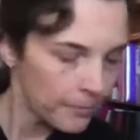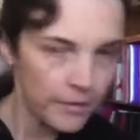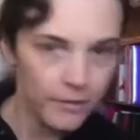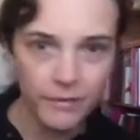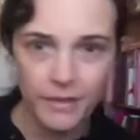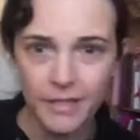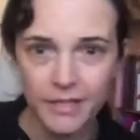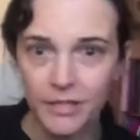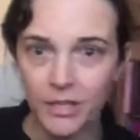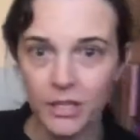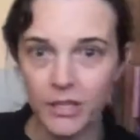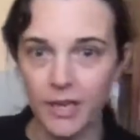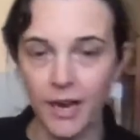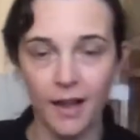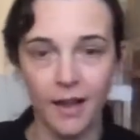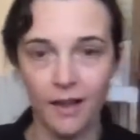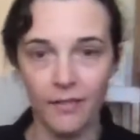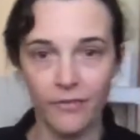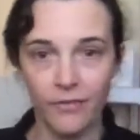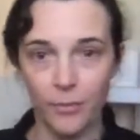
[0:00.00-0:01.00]
Their inserts are
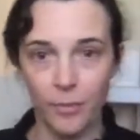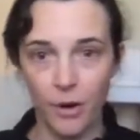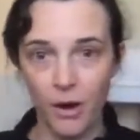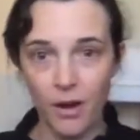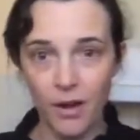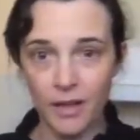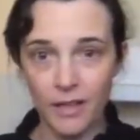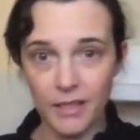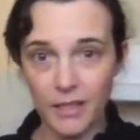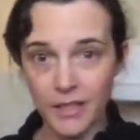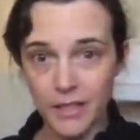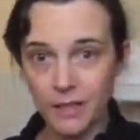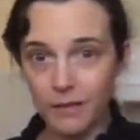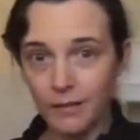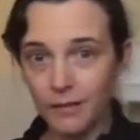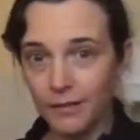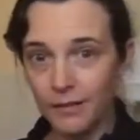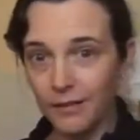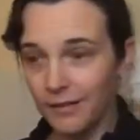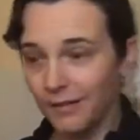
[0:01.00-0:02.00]
half the price
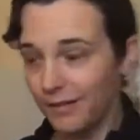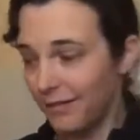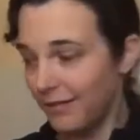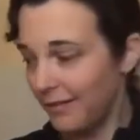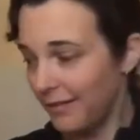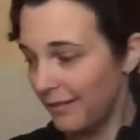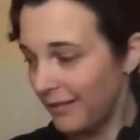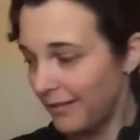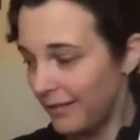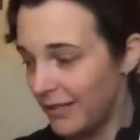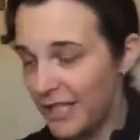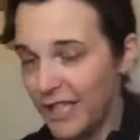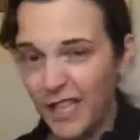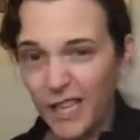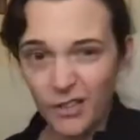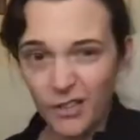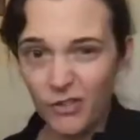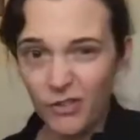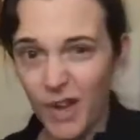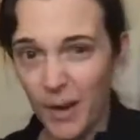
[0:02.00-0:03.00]
to the
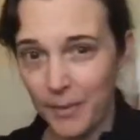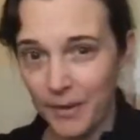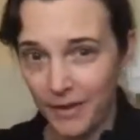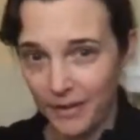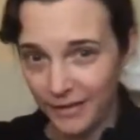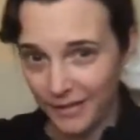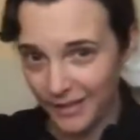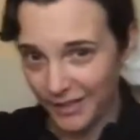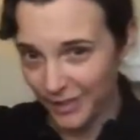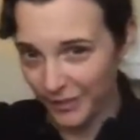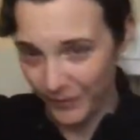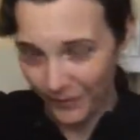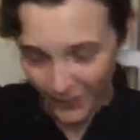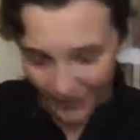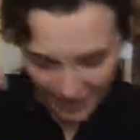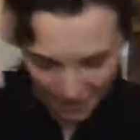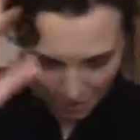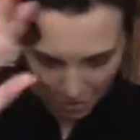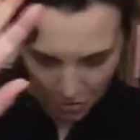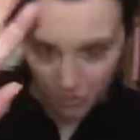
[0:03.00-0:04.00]
actual nappy. So
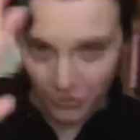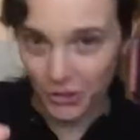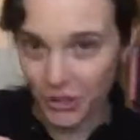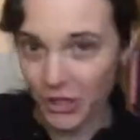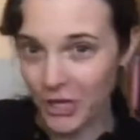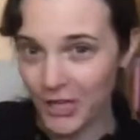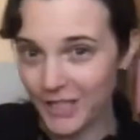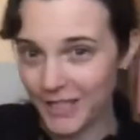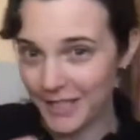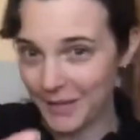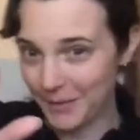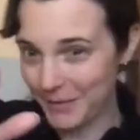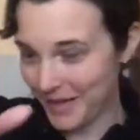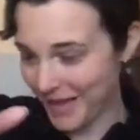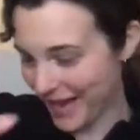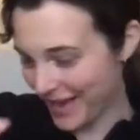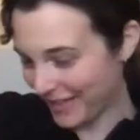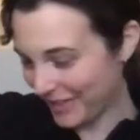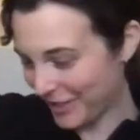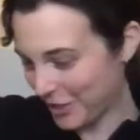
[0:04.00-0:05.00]
I'll show you some of
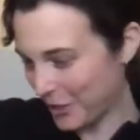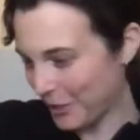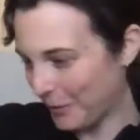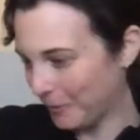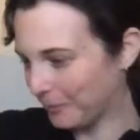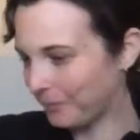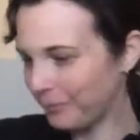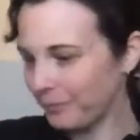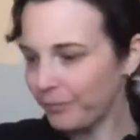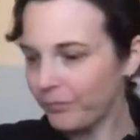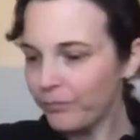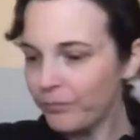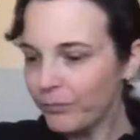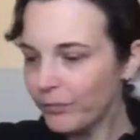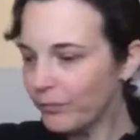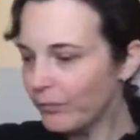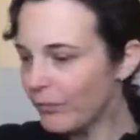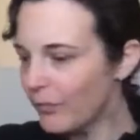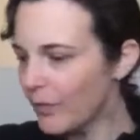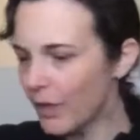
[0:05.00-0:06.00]
that too.
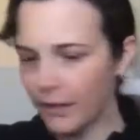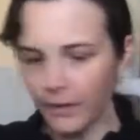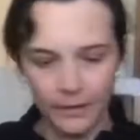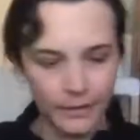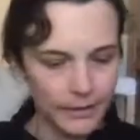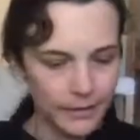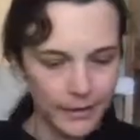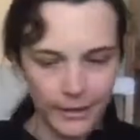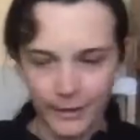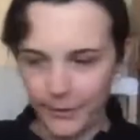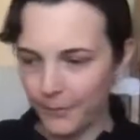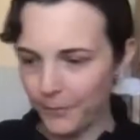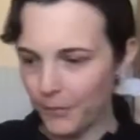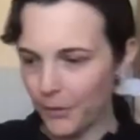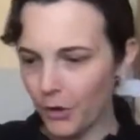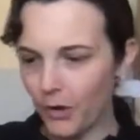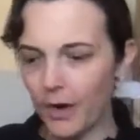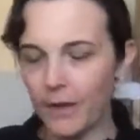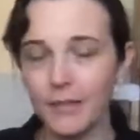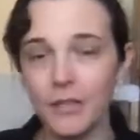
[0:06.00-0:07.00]
So,
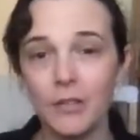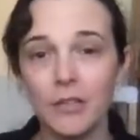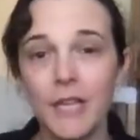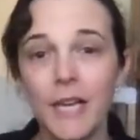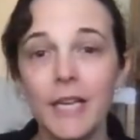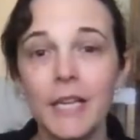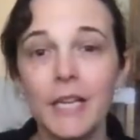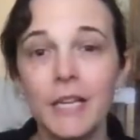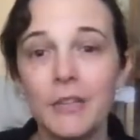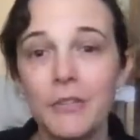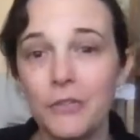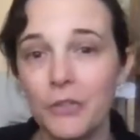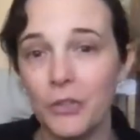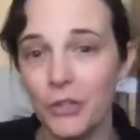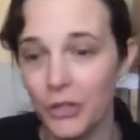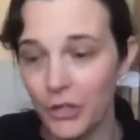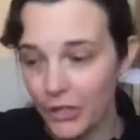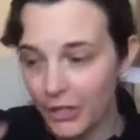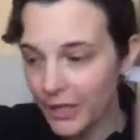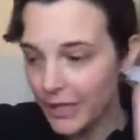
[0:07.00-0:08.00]
all right, so I'll take you
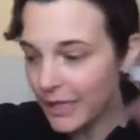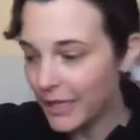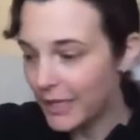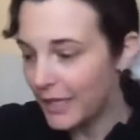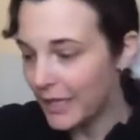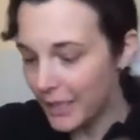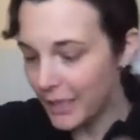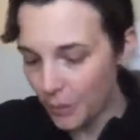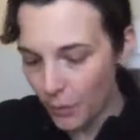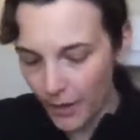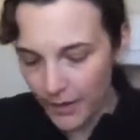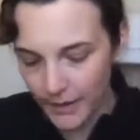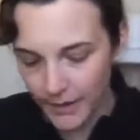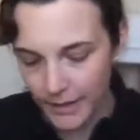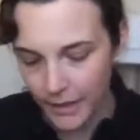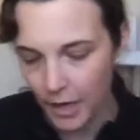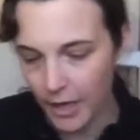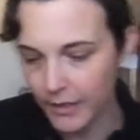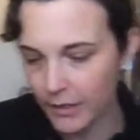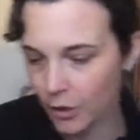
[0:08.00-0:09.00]
through your one
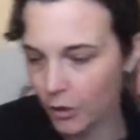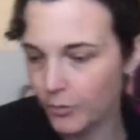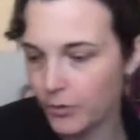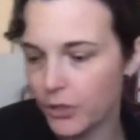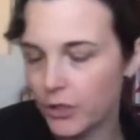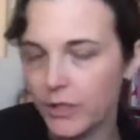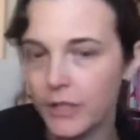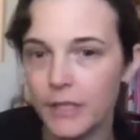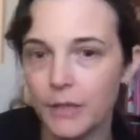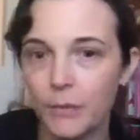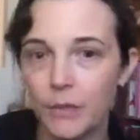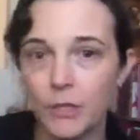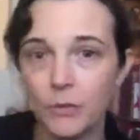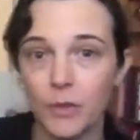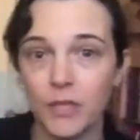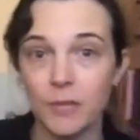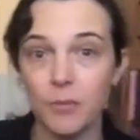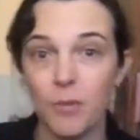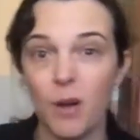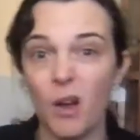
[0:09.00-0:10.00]
size options and which
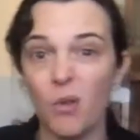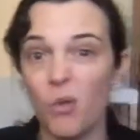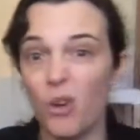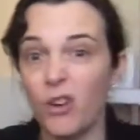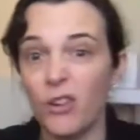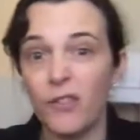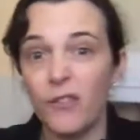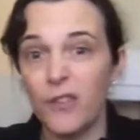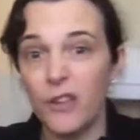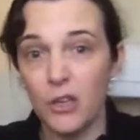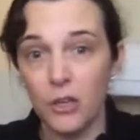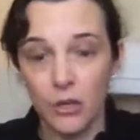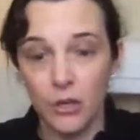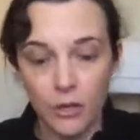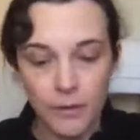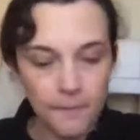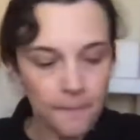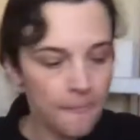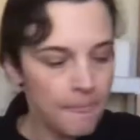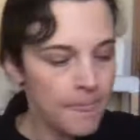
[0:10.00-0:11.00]
ones might work for
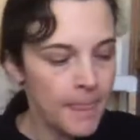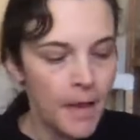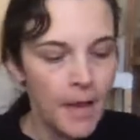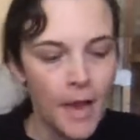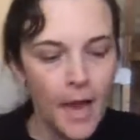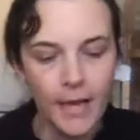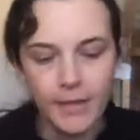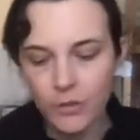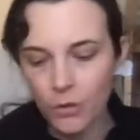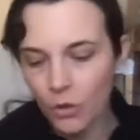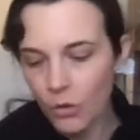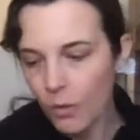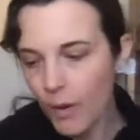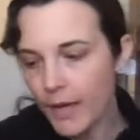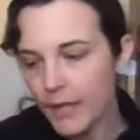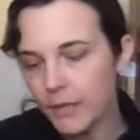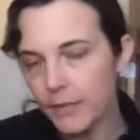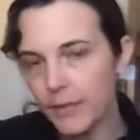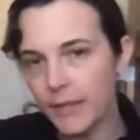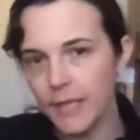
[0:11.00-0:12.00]
you. As
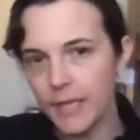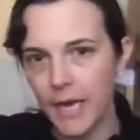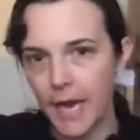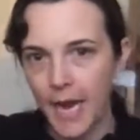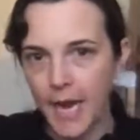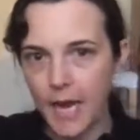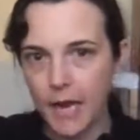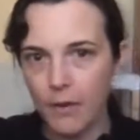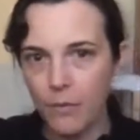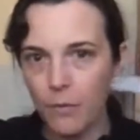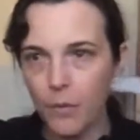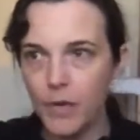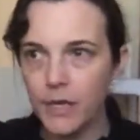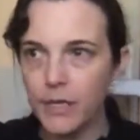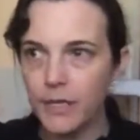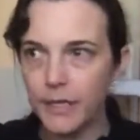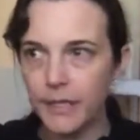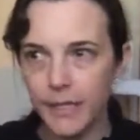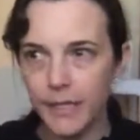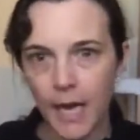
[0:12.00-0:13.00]
always, we say
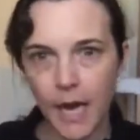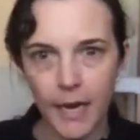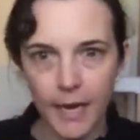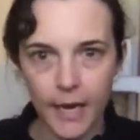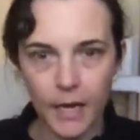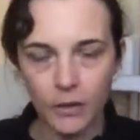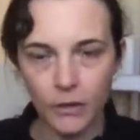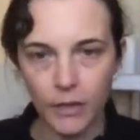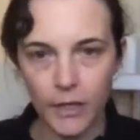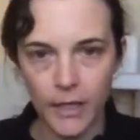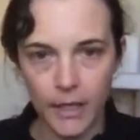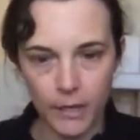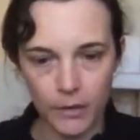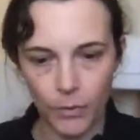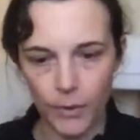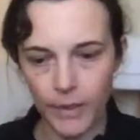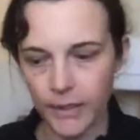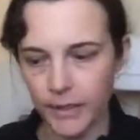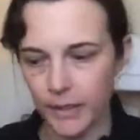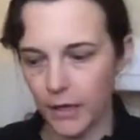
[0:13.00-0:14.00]
when you start out looking at
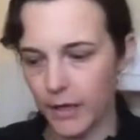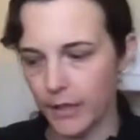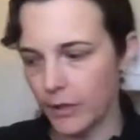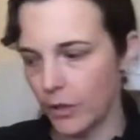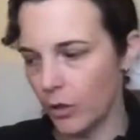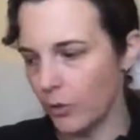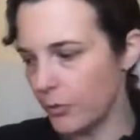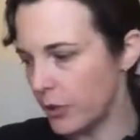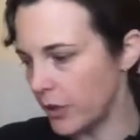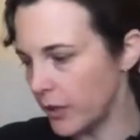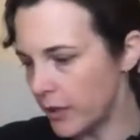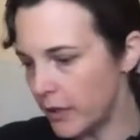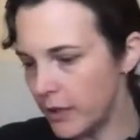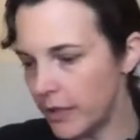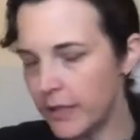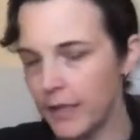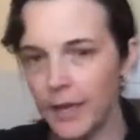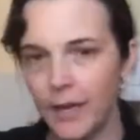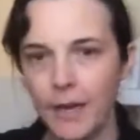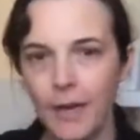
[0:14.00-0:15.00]
the one size
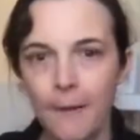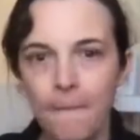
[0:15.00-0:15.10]
options,